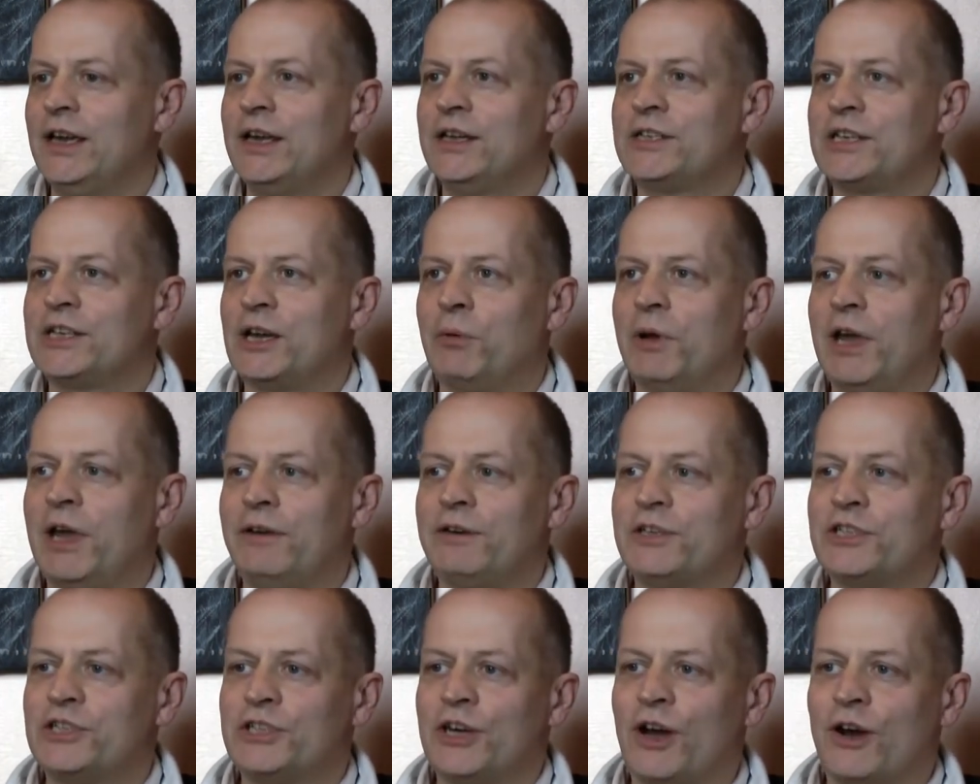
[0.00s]
So we
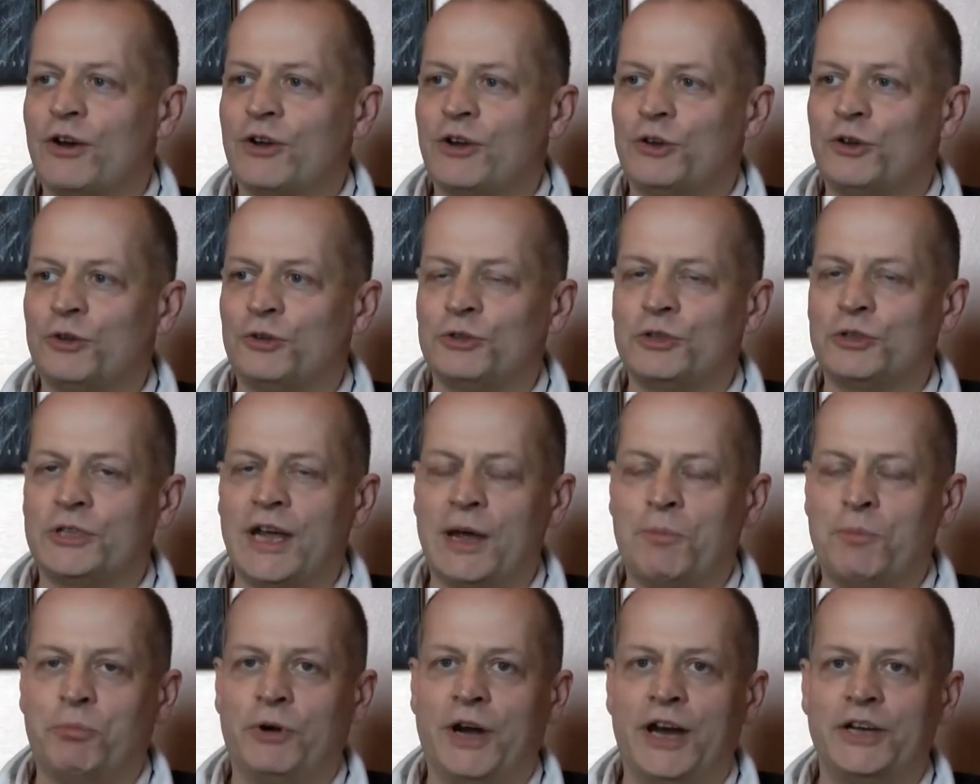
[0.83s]
own a stock called
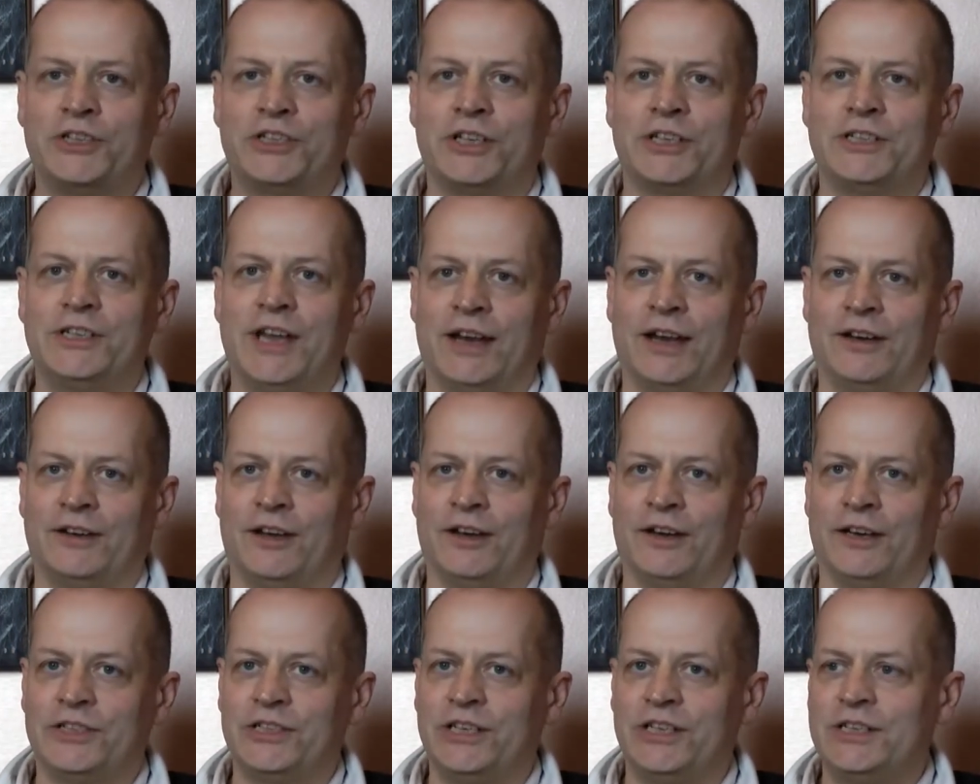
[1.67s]
Pressure
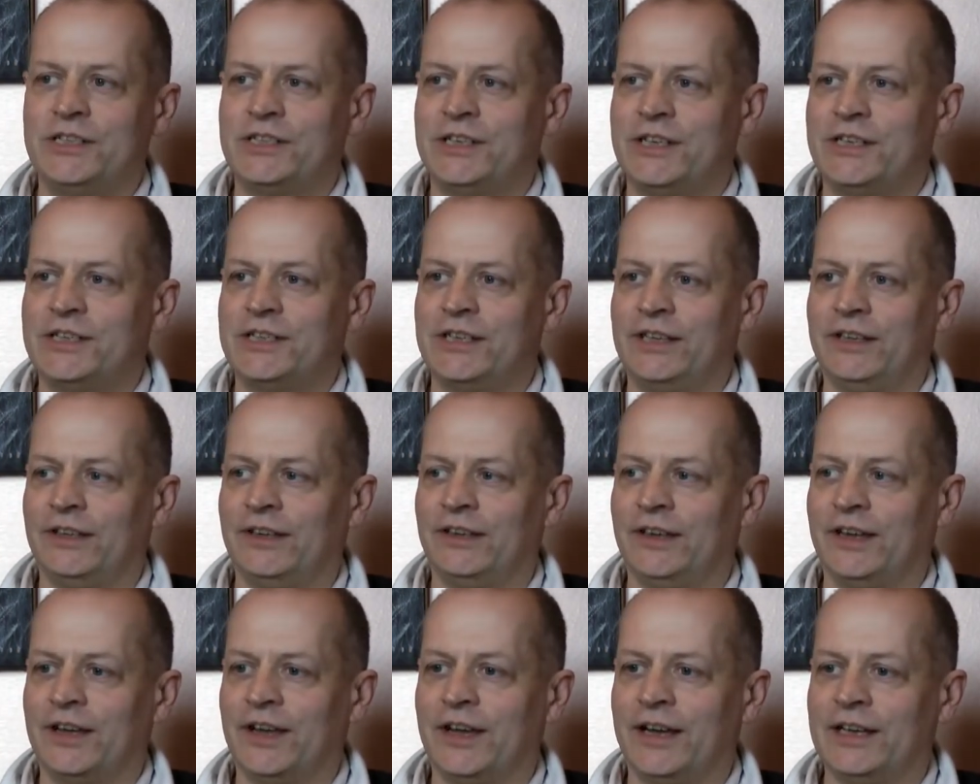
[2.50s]
Technologies. It's in
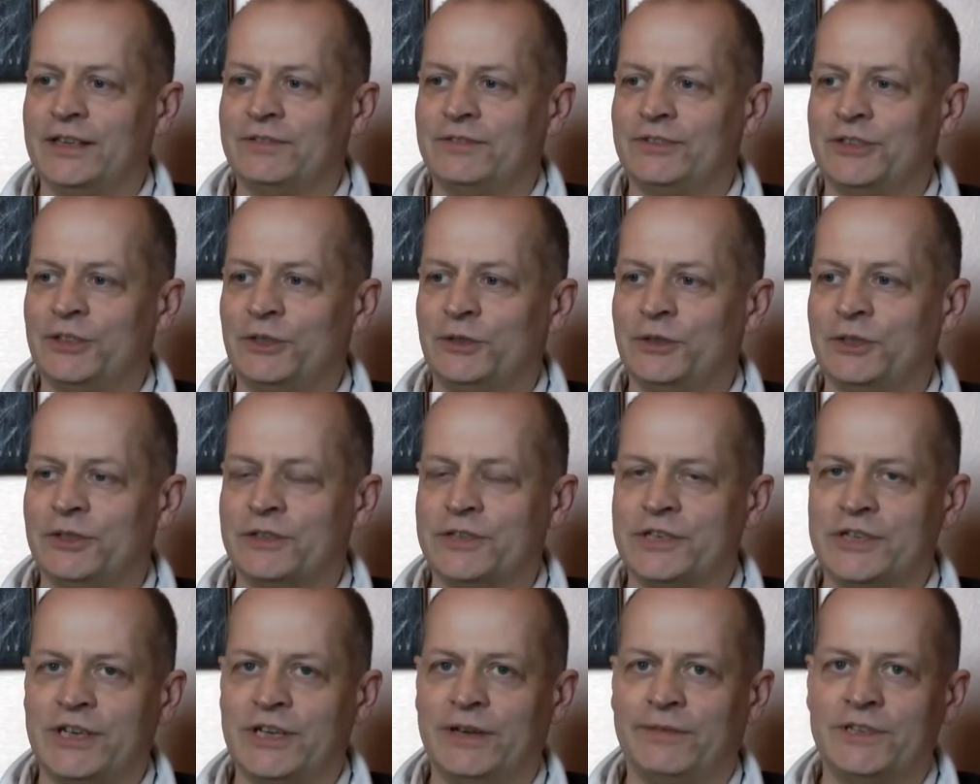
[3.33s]
the kind of oil
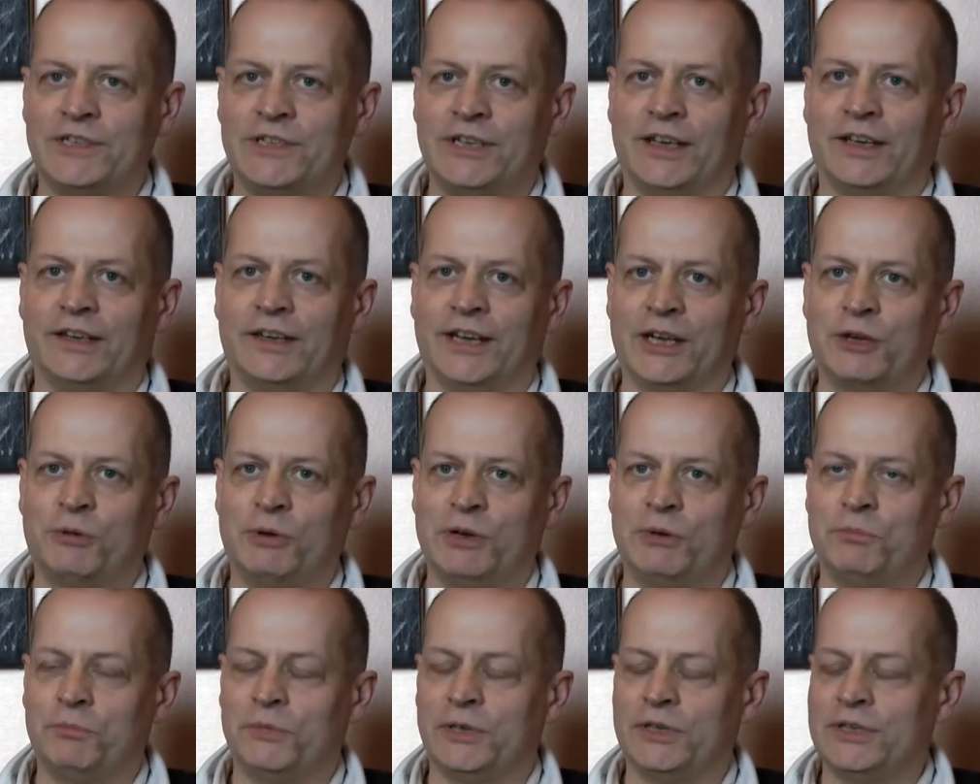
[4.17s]
servicing and
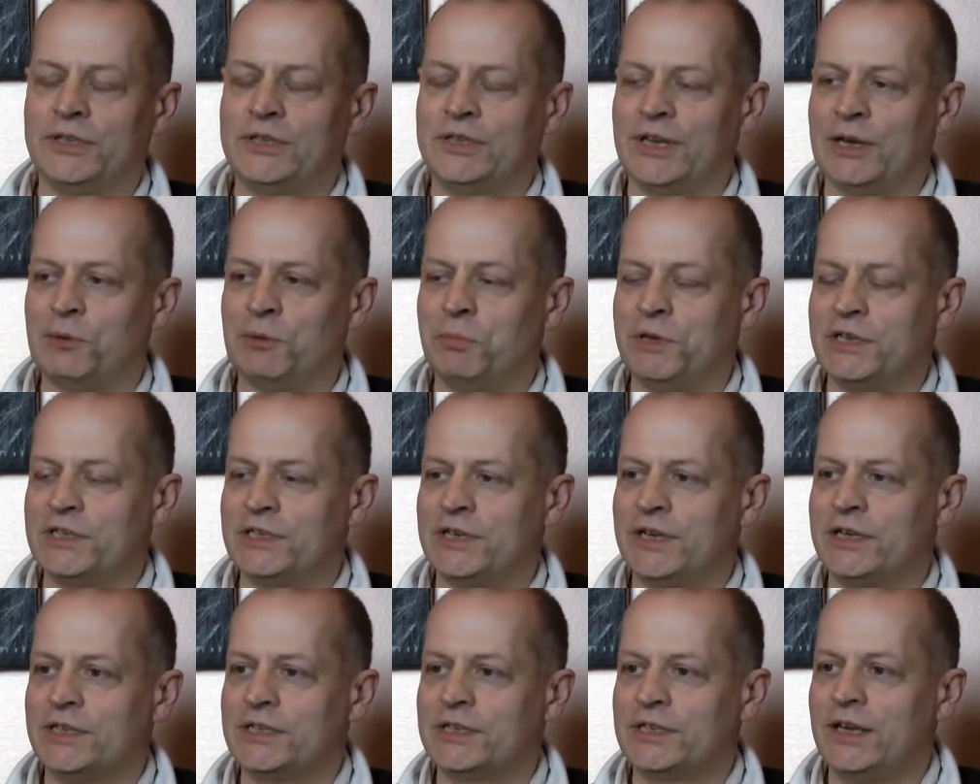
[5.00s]
equipment
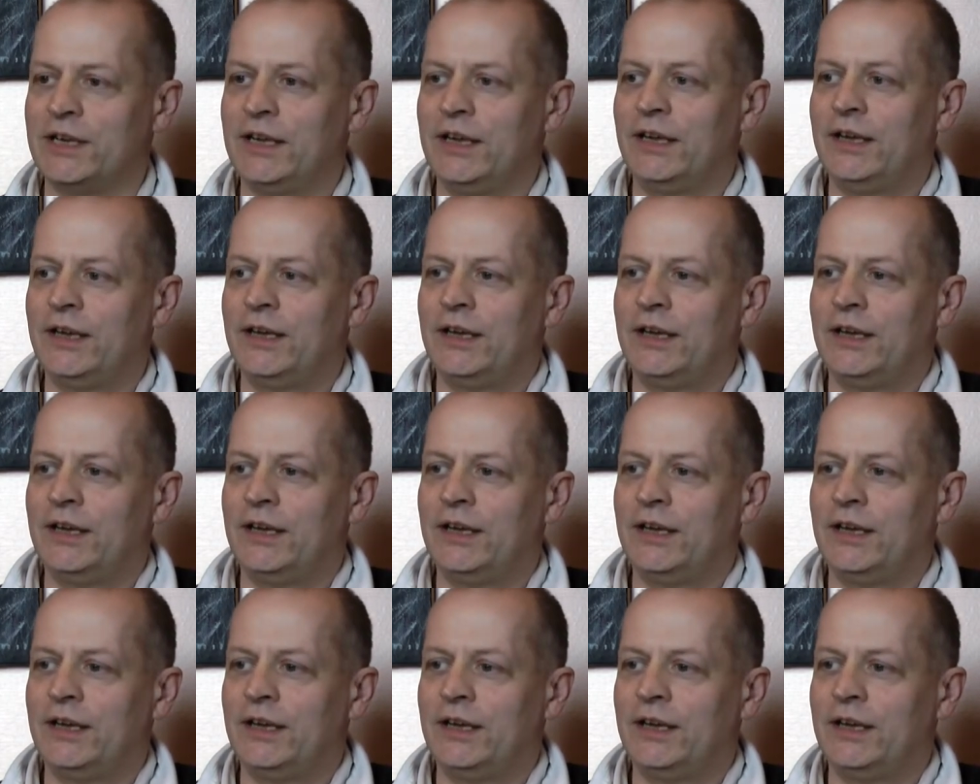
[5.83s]
business.